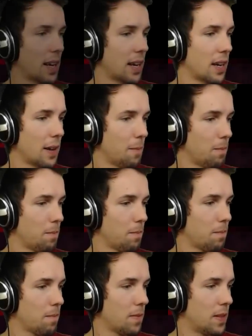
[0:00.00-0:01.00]

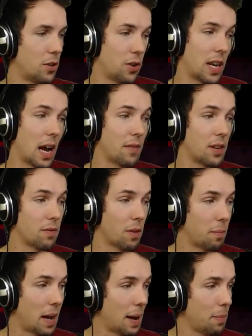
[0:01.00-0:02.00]
that you could have a
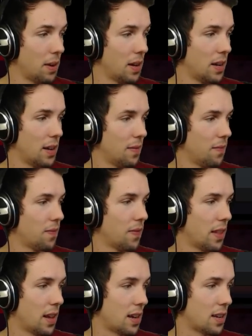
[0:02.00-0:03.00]
different map
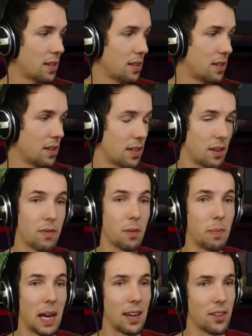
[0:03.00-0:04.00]
and different
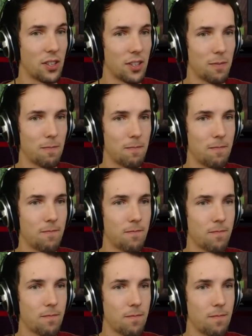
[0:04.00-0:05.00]
balance.
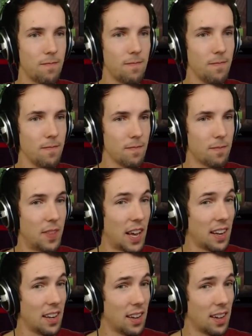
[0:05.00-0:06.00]

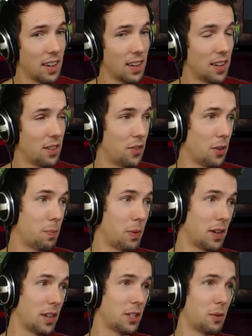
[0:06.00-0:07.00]
Then, third
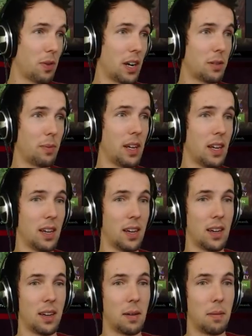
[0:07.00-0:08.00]
part that surprised me,
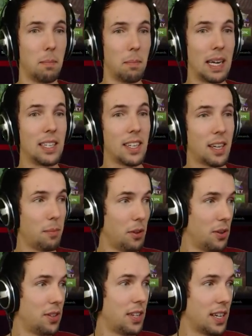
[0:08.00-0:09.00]
magic
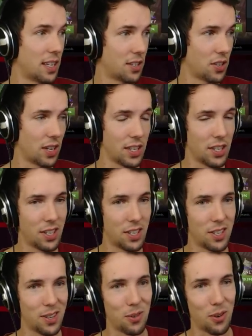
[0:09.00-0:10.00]
immunity
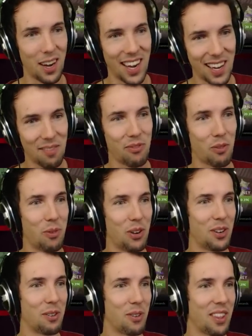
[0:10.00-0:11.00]
exists. Okay, I'm
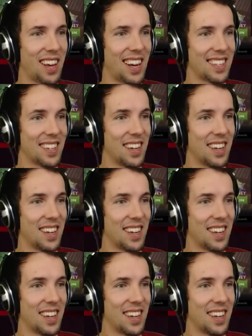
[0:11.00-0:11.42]
familiar with that